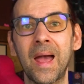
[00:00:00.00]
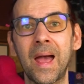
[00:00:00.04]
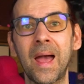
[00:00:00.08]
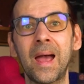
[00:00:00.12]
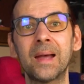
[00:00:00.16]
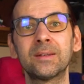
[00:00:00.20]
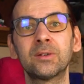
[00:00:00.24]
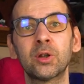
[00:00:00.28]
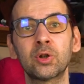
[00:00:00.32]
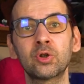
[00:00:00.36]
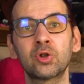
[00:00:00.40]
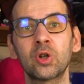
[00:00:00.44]

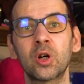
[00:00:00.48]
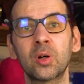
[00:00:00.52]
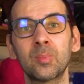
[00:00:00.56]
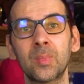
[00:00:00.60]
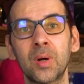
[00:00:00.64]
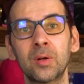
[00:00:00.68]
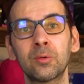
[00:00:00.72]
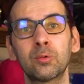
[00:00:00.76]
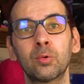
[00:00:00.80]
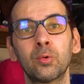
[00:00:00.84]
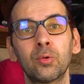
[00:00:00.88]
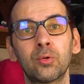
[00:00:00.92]
and the
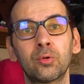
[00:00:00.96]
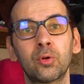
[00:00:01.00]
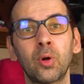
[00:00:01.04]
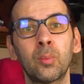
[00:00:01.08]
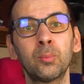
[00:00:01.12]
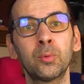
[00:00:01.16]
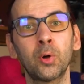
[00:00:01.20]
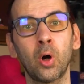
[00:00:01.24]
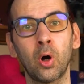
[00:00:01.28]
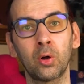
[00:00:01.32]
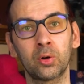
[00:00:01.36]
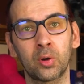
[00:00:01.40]
Germans who
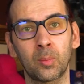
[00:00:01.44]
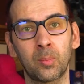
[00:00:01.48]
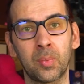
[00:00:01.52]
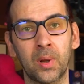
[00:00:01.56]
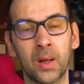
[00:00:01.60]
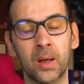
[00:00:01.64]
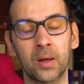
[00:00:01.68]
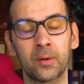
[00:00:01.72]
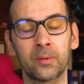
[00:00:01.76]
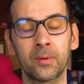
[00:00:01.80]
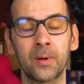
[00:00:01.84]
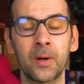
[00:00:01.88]
stop the other
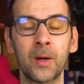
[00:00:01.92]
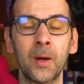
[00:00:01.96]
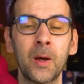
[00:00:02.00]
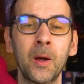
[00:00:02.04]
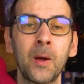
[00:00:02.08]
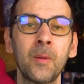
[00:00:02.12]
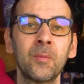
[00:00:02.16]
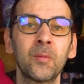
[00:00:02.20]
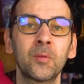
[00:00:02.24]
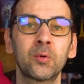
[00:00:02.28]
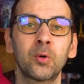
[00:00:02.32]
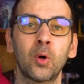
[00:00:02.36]
player.
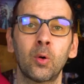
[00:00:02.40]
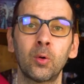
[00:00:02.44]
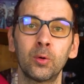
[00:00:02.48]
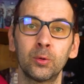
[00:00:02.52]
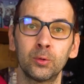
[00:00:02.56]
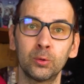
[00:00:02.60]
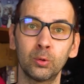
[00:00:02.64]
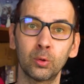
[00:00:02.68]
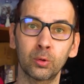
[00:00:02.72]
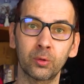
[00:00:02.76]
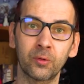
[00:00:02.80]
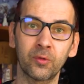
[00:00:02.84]
So
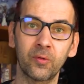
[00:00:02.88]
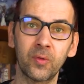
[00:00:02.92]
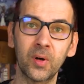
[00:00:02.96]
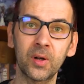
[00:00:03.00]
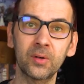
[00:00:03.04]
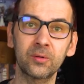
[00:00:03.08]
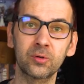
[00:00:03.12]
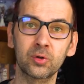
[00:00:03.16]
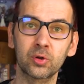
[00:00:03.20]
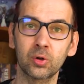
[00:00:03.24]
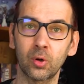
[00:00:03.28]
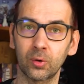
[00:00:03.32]
your
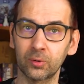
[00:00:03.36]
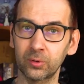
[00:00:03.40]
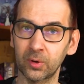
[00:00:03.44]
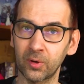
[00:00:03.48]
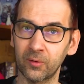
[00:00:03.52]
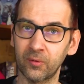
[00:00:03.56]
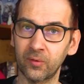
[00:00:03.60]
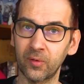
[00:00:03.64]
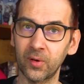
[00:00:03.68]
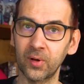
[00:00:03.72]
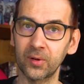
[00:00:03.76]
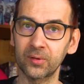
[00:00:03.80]
first choice, the
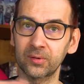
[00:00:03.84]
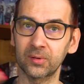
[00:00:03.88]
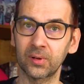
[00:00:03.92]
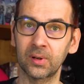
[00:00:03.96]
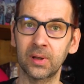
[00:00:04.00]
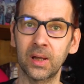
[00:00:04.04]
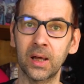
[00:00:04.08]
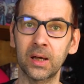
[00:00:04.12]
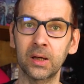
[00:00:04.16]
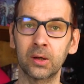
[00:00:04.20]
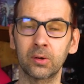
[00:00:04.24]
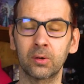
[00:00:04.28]
first
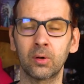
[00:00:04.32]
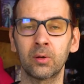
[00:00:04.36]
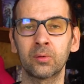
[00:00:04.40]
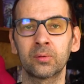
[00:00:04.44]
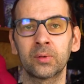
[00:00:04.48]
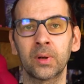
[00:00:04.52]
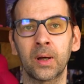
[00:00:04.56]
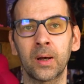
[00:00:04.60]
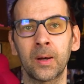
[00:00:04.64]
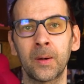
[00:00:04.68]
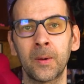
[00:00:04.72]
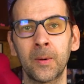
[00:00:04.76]
layer of
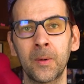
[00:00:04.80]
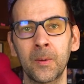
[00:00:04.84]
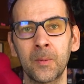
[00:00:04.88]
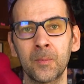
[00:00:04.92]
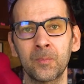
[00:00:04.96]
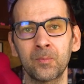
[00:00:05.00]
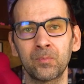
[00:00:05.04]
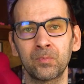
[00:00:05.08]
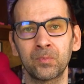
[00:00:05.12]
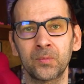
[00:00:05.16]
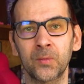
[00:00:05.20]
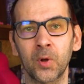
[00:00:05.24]
the
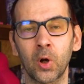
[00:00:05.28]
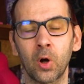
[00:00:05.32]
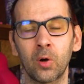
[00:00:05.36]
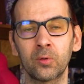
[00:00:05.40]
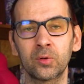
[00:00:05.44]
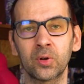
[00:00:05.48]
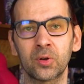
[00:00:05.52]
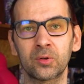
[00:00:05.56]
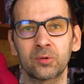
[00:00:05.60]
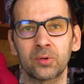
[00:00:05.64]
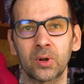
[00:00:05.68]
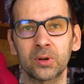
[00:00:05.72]

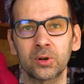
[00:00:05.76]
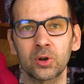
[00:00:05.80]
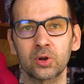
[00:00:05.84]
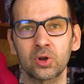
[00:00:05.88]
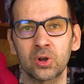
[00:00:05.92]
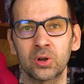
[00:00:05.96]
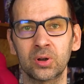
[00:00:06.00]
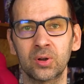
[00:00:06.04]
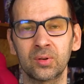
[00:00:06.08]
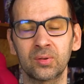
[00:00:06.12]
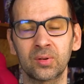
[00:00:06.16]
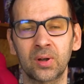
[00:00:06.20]

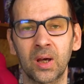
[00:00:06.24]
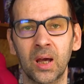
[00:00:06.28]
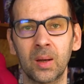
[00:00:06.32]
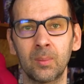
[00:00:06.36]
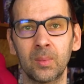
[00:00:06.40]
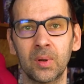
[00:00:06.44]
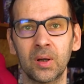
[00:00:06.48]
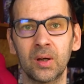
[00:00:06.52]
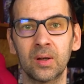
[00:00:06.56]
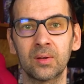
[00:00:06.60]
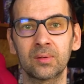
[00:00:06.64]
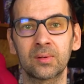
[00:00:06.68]
strategy in this
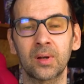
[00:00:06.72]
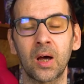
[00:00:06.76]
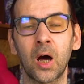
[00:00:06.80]
game is